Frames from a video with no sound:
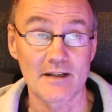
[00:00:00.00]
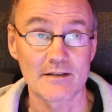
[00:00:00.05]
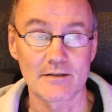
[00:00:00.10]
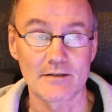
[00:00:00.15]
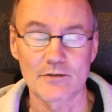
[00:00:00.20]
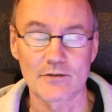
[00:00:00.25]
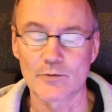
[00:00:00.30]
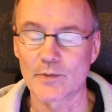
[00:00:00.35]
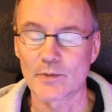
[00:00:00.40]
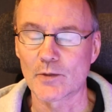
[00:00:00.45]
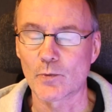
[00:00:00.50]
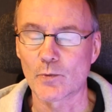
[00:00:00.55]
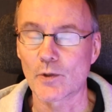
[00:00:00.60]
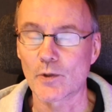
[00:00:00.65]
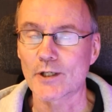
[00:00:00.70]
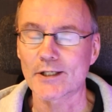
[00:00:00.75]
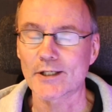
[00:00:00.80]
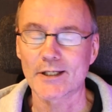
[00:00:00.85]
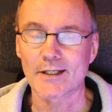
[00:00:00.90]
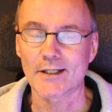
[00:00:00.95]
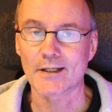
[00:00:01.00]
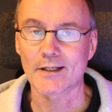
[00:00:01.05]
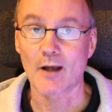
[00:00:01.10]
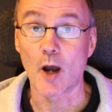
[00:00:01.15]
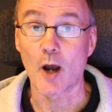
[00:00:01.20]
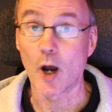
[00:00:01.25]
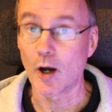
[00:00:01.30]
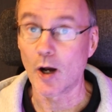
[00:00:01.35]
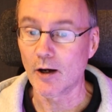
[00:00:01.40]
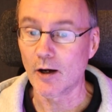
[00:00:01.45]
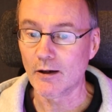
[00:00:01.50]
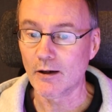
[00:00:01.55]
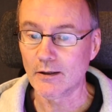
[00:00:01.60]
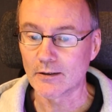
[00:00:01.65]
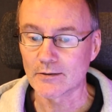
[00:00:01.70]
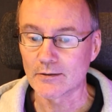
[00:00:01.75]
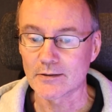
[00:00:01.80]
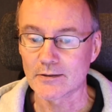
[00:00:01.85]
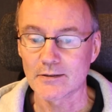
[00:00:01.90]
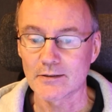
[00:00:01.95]
to be working
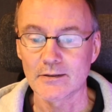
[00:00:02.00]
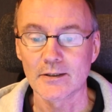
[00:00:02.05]
on